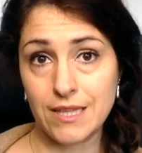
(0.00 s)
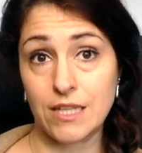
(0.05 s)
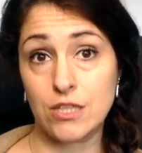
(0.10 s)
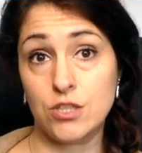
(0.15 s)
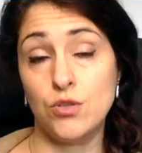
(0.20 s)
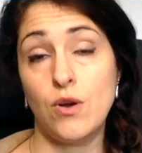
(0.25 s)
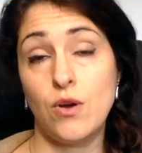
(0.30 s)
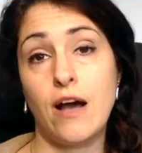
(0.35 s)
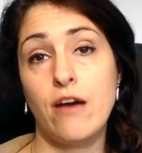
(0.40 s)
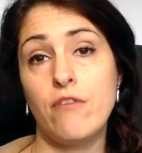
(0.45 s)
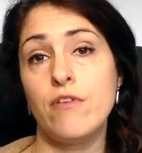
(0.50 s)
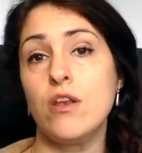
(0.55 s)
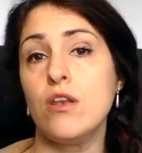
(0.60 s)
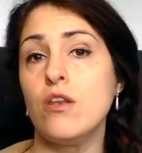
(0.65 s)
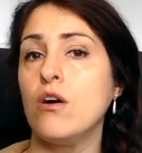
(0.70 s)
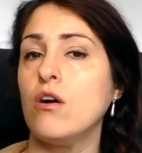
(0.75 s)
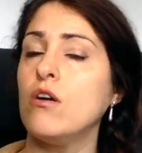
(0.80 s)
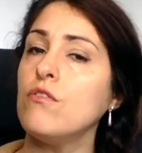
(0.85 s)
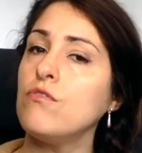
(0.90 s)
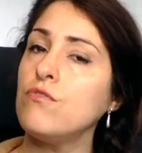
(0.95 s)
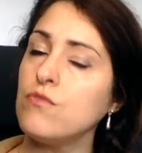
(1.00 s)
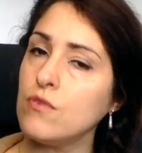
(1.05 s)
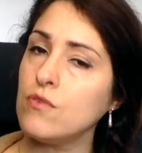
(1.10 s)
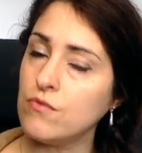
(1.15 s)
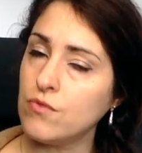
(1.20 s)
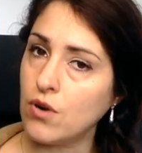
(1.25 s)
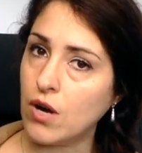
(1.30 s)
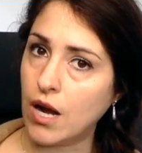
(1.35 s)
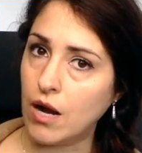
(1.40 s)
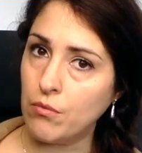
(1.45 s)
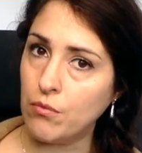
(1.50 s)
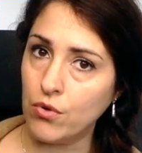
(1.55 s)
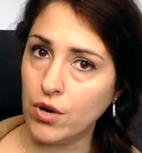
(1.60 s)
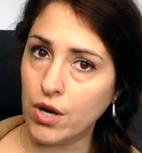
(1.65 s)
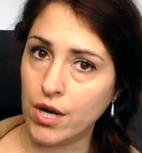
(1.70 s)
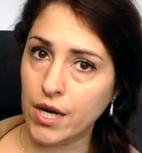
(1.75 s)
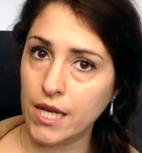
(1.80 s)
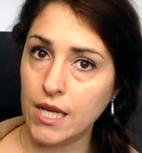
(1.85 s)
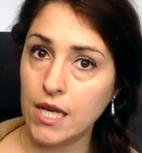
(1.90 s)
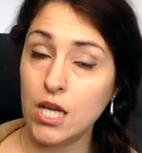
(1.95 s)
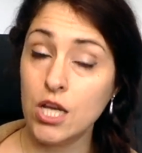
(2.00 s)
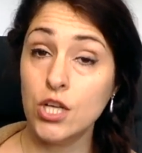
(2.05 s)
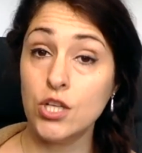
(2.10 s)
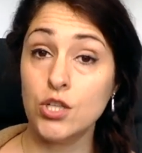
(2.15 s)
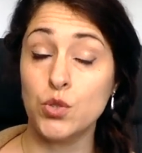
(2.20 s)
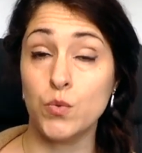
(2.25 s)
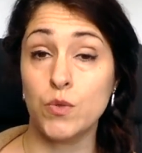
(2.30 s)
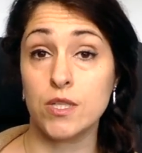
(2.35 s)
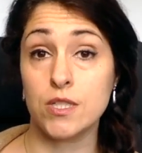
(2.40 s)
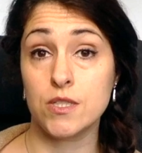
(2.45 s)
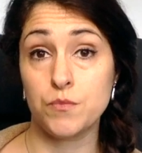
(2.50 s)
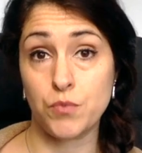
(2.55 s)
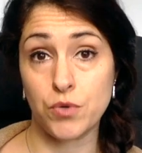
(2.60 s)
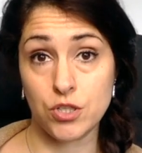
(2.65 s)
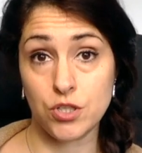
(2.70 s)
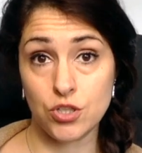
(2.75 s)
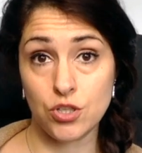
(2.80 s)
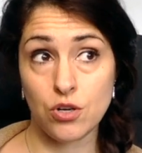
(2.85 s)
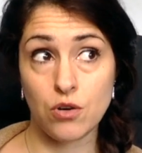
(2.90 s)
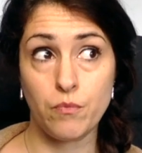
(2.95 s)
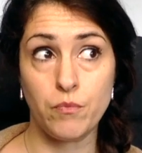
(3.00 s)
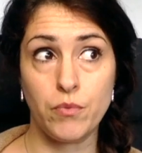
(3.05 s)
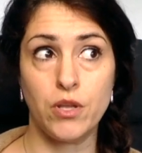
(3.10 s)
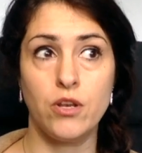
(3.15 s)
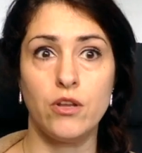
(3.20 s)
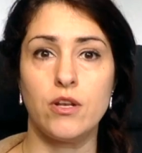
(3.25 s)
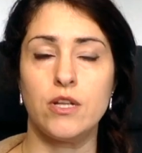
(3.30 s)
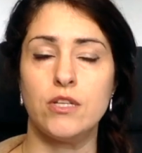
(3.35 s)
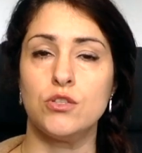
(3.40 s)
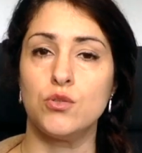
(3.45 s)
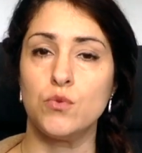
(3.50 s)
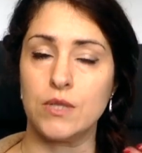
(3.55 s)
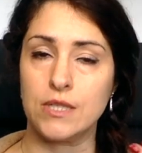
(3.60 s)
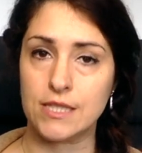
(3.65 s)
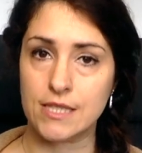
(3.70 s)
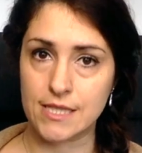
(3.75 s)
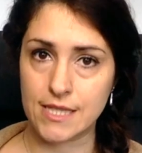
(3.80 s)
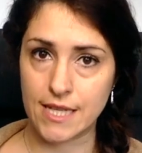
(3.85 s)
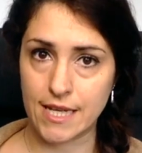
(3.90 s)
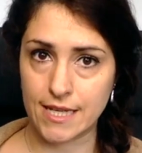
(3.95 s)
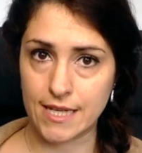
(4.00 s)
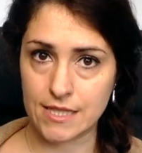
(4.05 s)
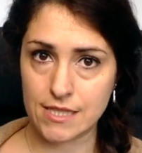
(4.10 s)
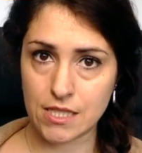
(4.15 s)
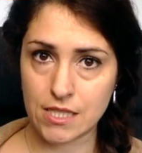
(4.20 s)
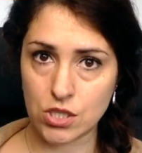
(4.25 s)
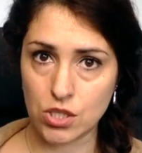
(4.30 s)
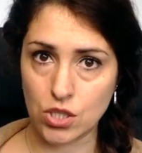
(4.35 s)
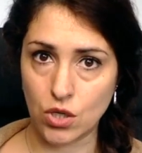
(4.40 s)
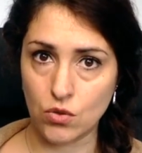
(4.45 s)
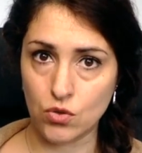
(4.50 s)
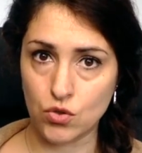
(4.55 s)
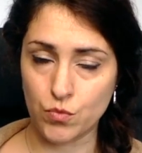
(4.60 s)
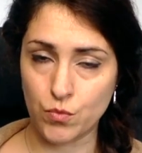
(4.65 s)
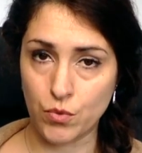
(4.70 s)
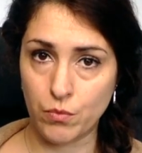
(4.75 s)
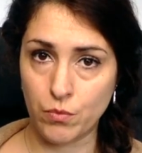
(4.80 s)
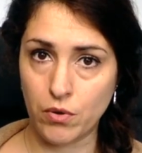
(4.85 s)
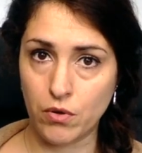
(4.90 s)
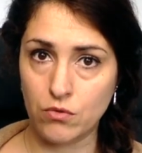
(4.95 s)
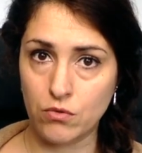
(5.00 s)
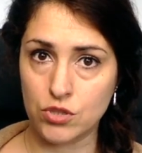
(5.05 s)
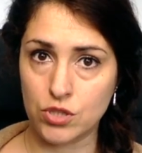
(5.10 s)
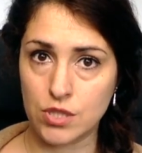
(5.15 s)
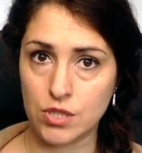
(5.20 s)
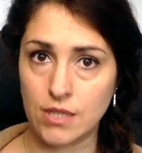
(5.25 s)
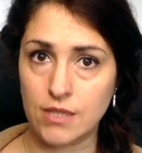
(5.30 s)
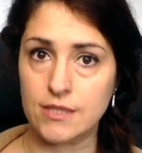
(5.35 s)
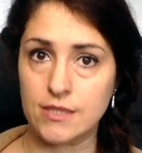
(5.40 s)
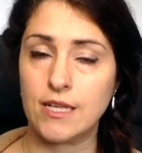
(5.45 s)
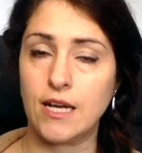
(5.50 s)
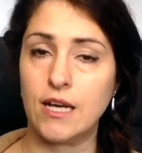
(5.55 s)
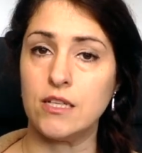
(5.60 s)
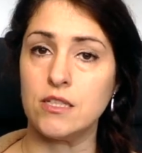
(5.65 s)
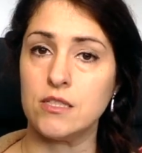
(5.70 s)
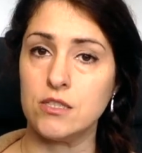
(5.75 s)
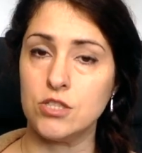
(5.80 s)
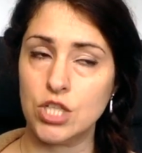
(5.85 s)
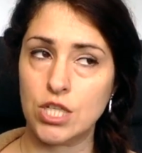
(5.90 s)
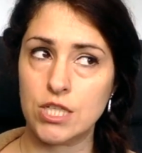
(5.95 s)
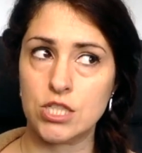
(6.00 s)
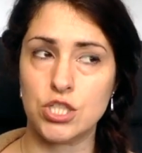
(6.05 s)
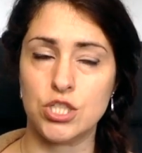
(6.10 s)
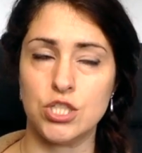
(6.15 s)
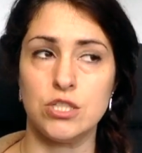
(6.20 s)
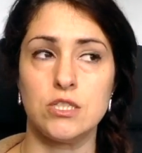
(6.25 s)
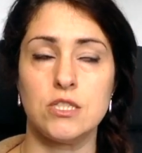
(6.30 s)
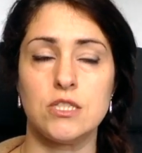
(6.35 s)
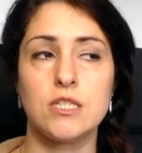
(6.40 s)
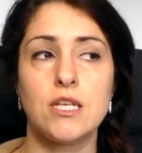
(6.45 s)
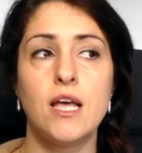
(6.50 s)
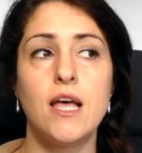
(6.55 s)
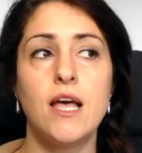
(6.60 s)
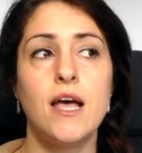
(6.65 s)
that you have enough vocabulary to express your opinion and to assess those proposals and suggestions.